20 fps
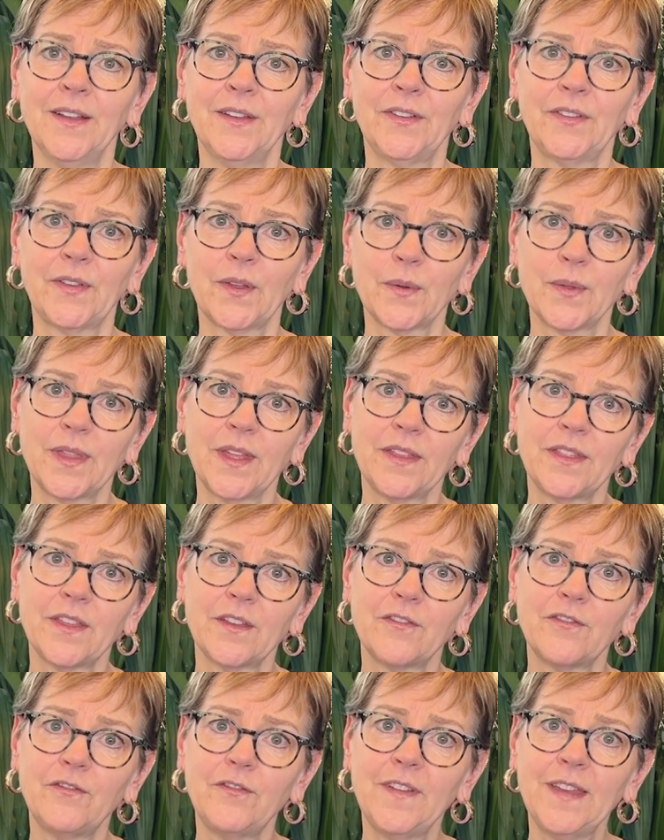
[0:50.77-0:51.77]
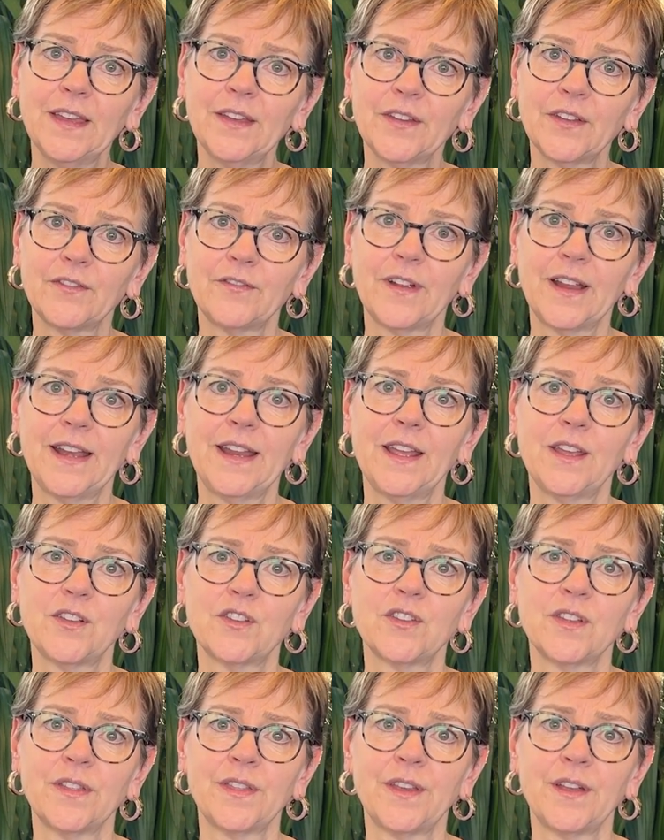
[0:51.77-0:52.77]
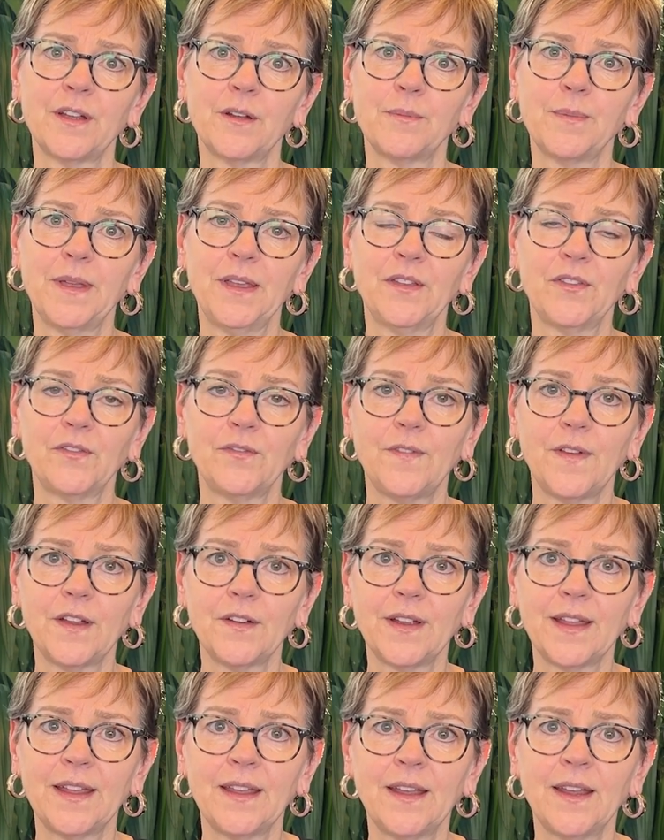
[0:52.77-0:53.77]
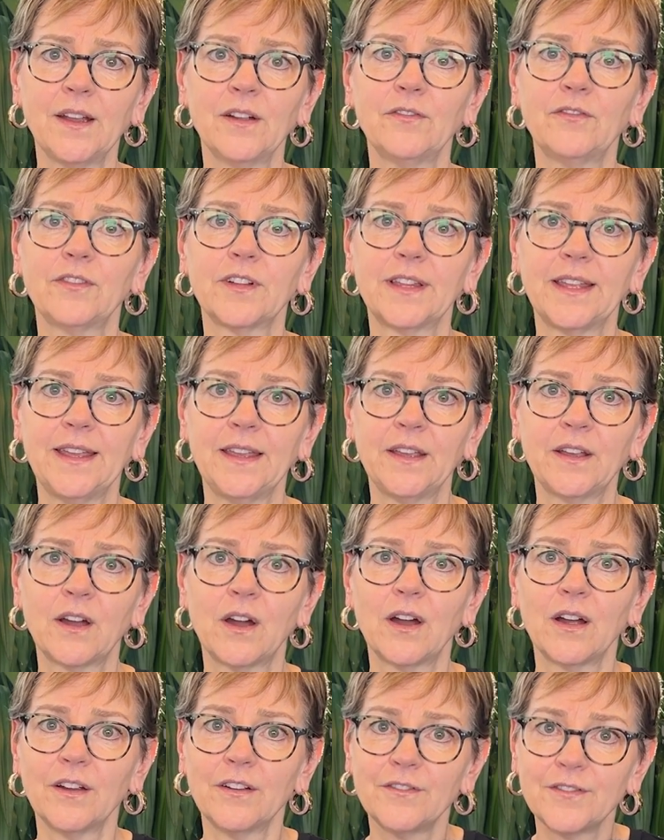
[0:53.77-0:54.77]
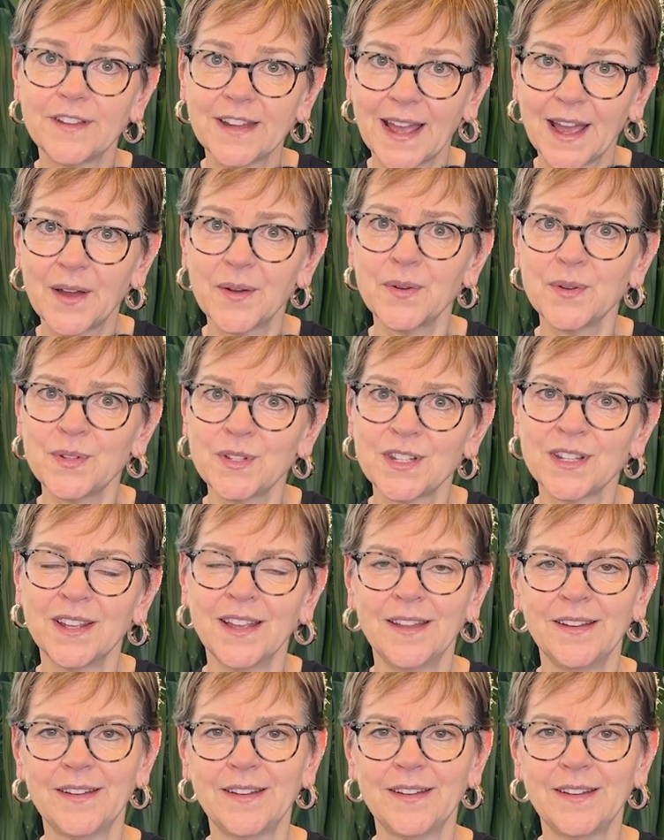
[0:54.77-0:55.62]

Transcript: so that the field of radiation therapy is very carefully carved out,